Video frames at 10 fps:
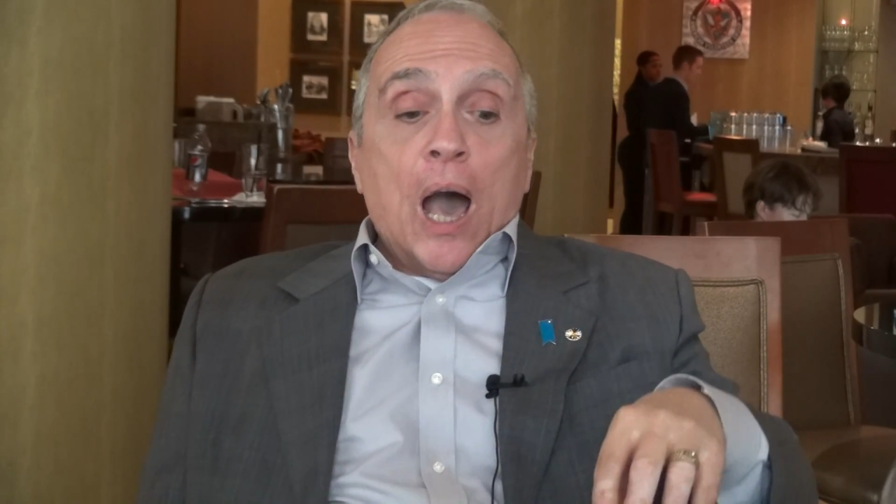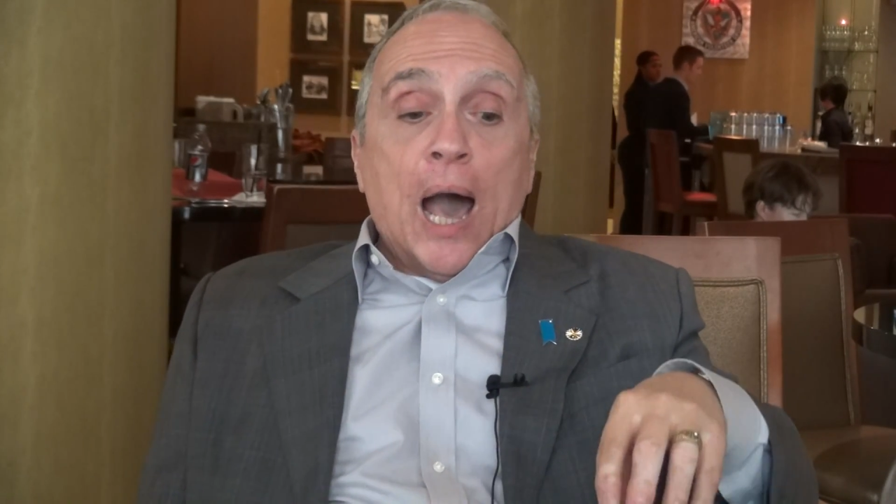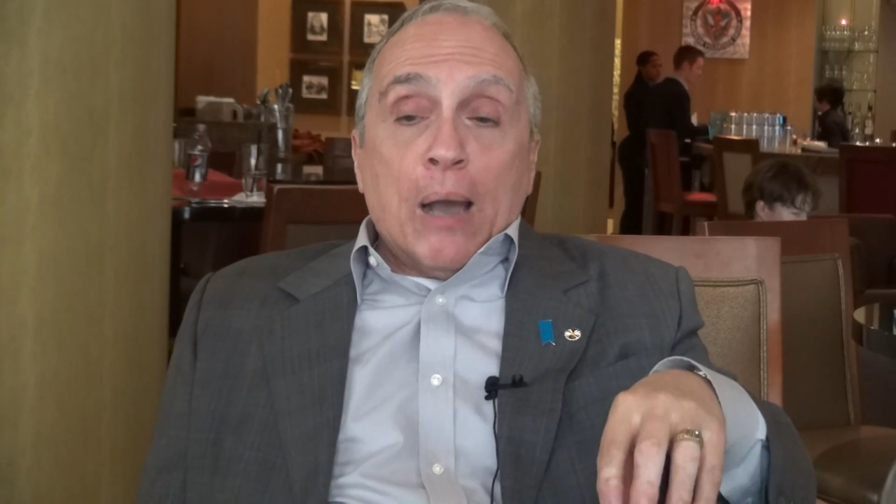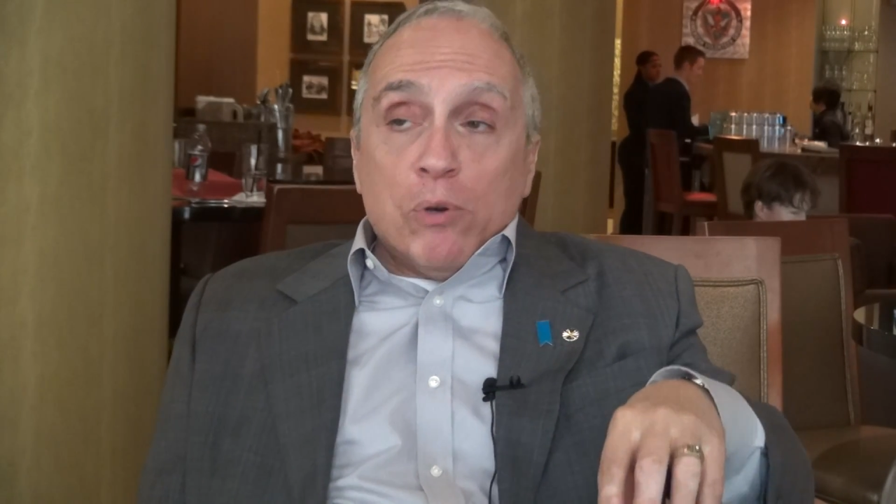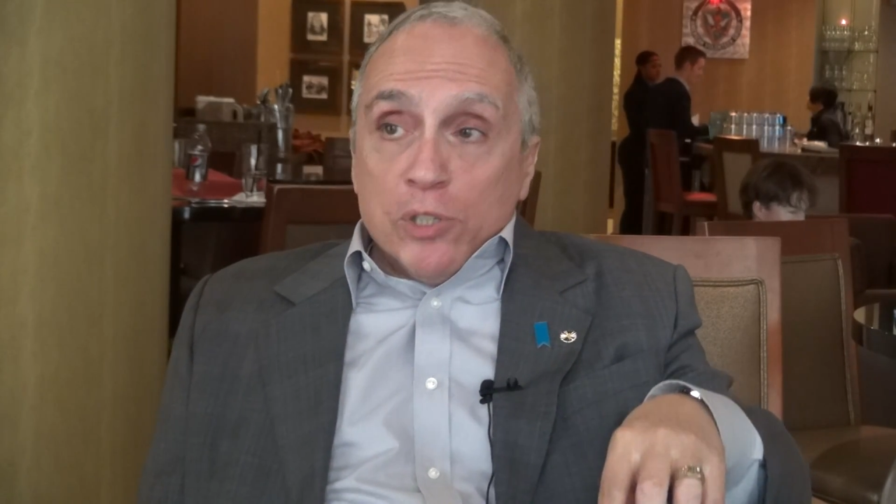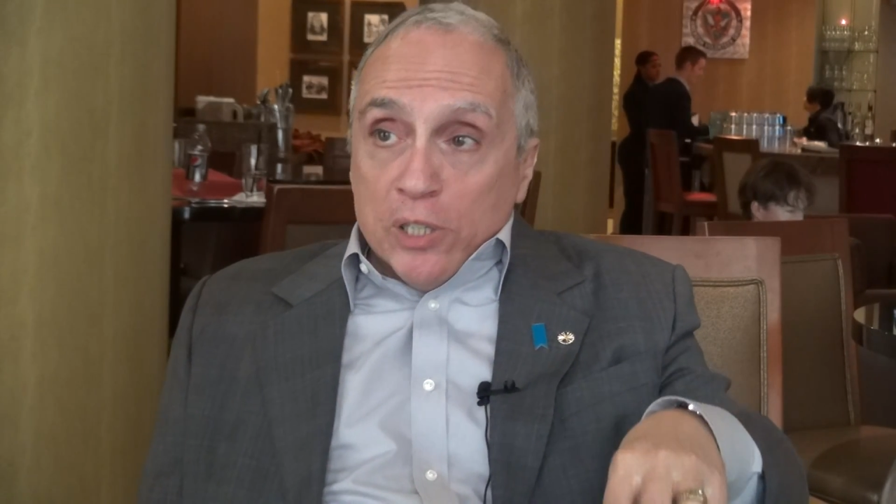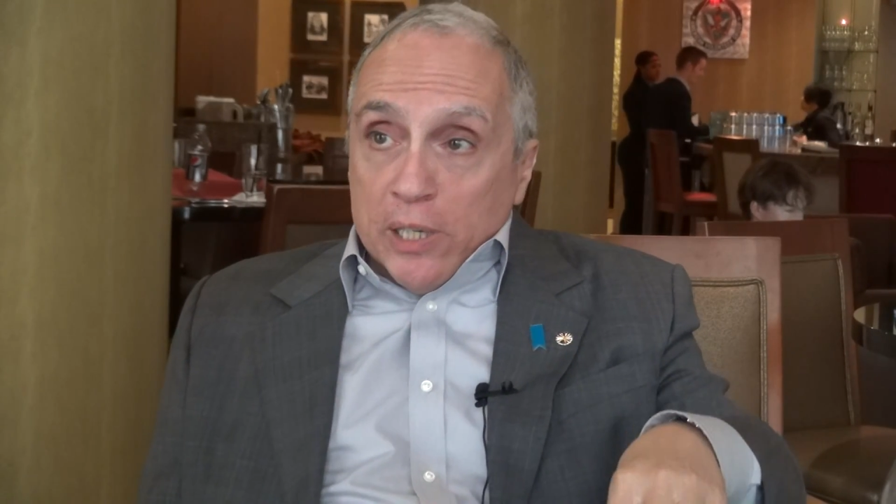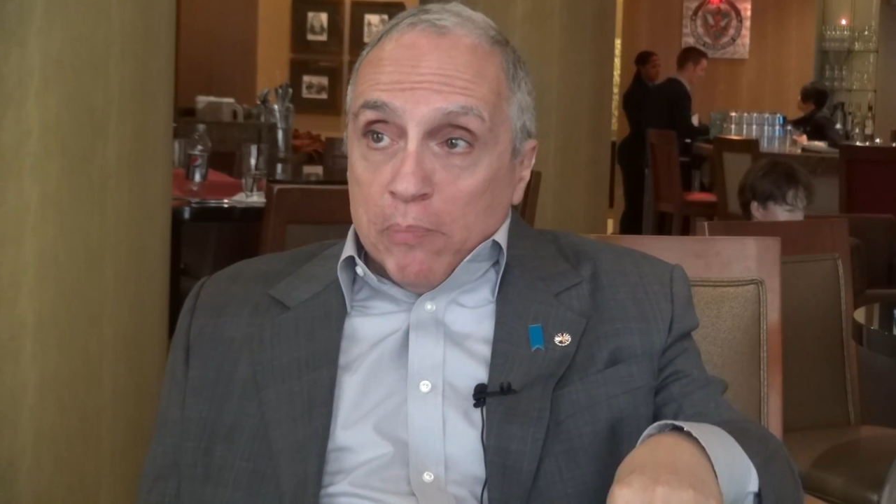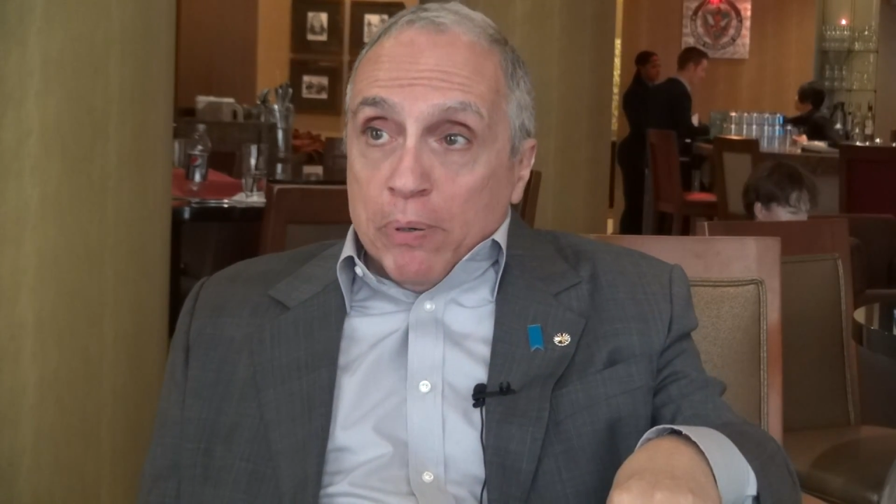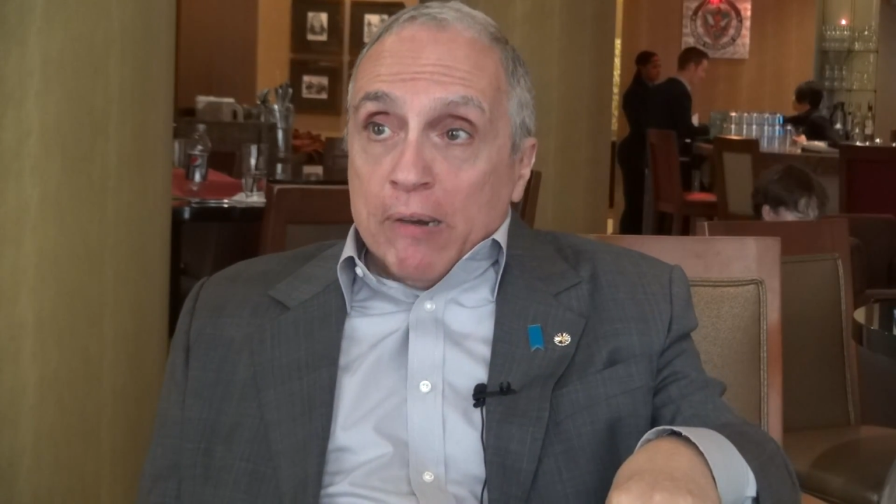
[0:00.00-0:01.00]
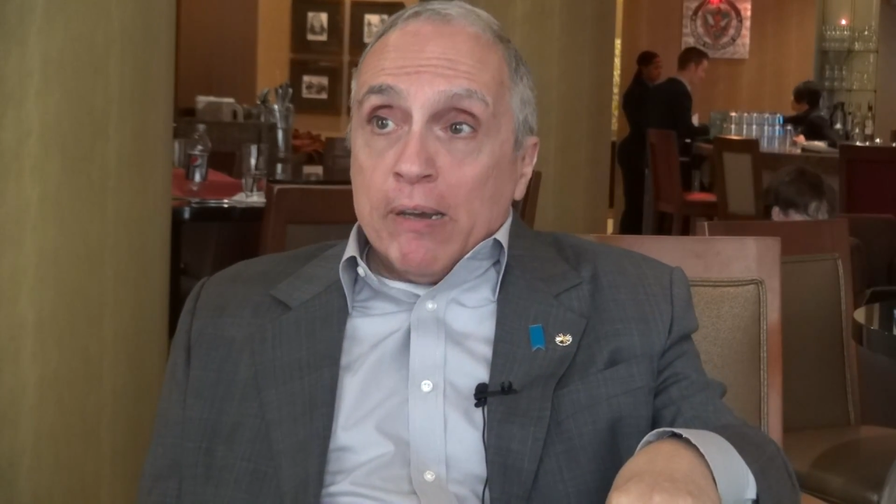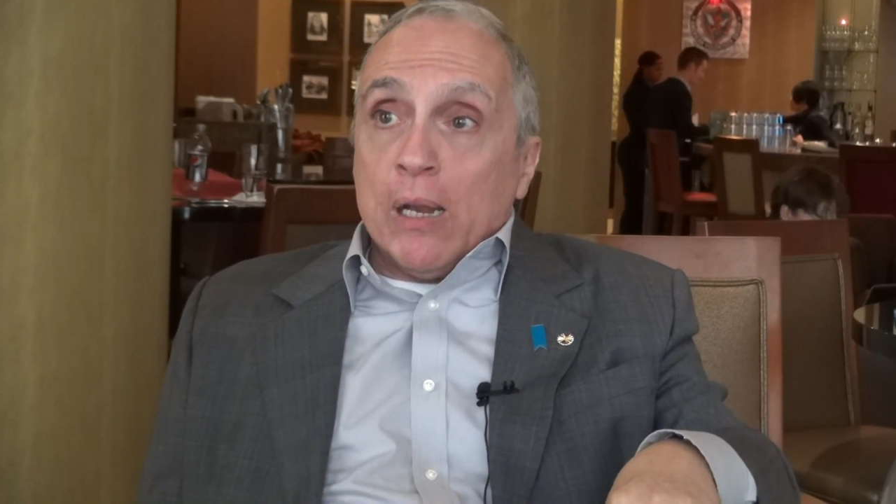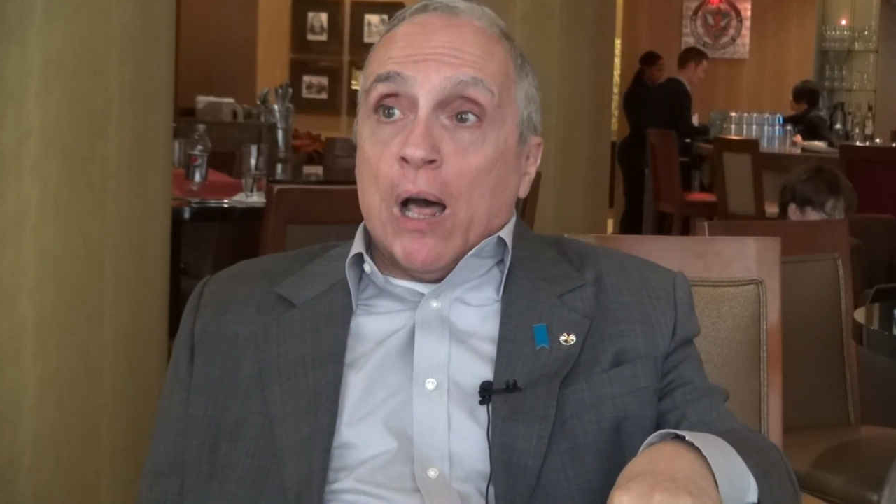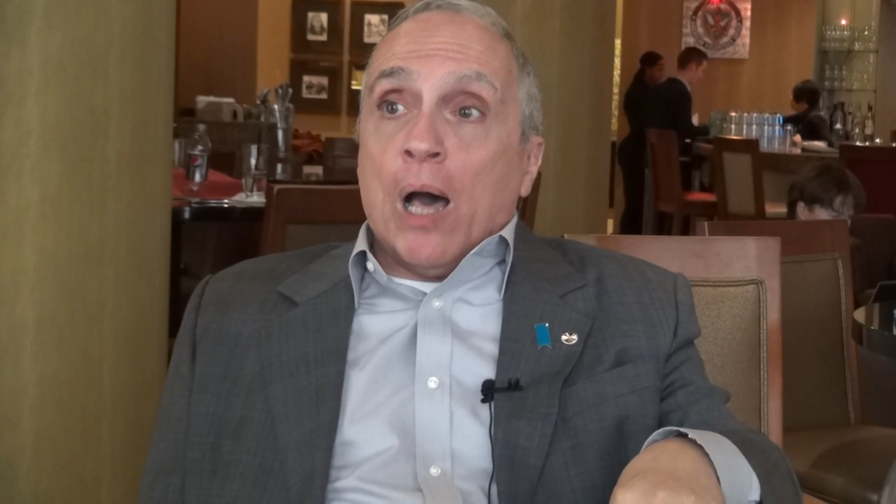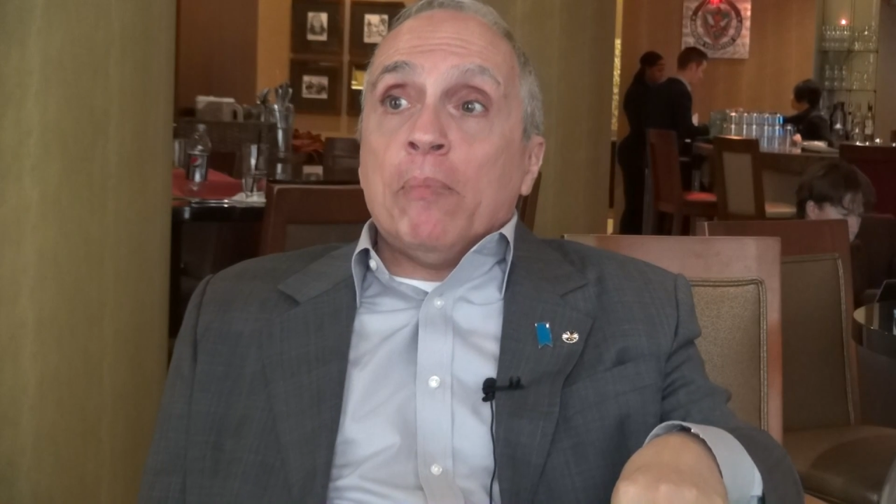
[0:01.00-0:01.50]
I was in the
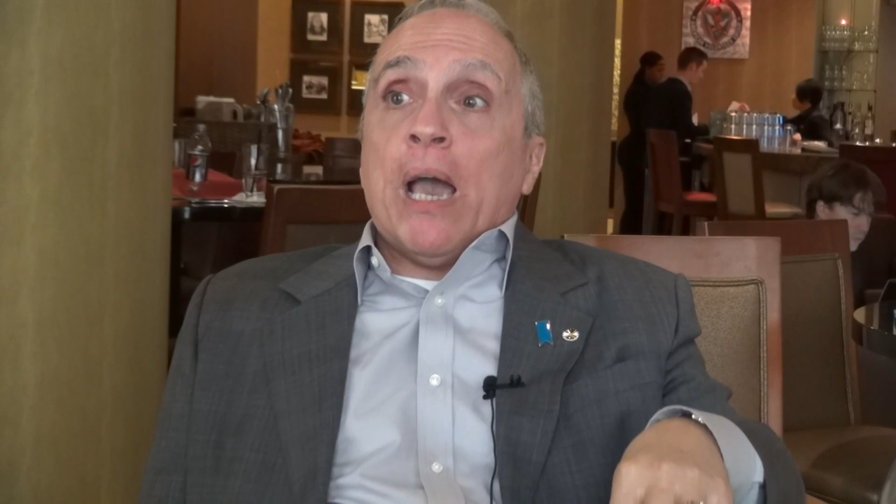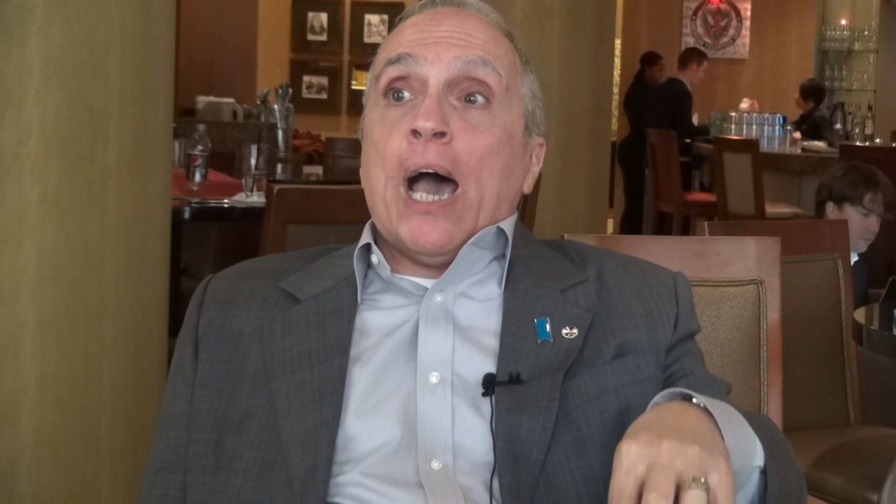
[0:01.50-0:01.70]
Imperial Army,